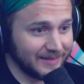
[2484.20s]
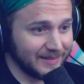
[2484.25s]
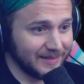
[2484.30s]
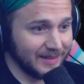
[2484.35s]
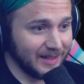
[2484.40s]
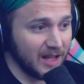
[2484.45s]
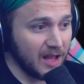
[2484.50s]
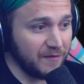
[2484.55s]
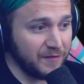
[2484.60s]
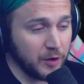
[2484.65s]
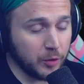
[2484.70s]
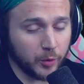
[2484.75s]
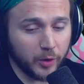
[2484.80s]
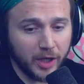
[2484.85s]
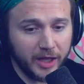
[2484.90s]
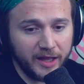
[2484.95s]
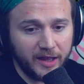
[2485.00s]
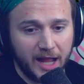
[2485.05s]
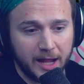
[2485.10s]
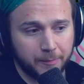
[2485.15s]
If you
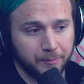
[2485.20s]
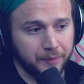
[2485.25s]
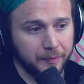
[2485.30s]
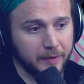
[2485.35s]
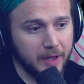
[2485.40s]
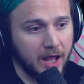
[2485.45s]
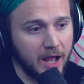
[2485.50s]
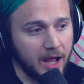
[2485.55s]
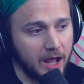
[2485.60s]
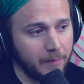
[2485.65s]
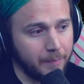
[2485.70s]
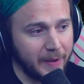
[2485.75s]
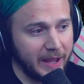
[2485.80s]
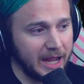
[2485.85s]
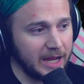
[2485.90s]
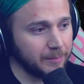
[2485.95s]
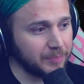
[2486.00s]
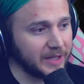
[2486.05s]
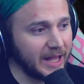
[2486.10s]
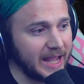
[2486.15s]
really like
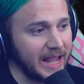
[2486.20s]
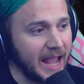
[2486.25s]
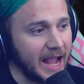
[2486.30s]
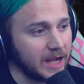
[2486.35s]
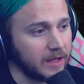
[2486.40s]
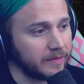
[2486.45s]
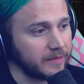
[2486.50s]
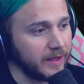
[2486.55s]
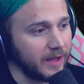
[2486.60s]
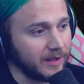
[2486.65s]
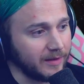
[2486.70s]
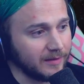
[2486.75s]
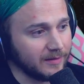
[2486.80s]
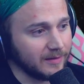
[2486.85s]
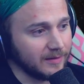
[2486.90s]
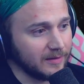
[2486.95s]
pain, play Agatha.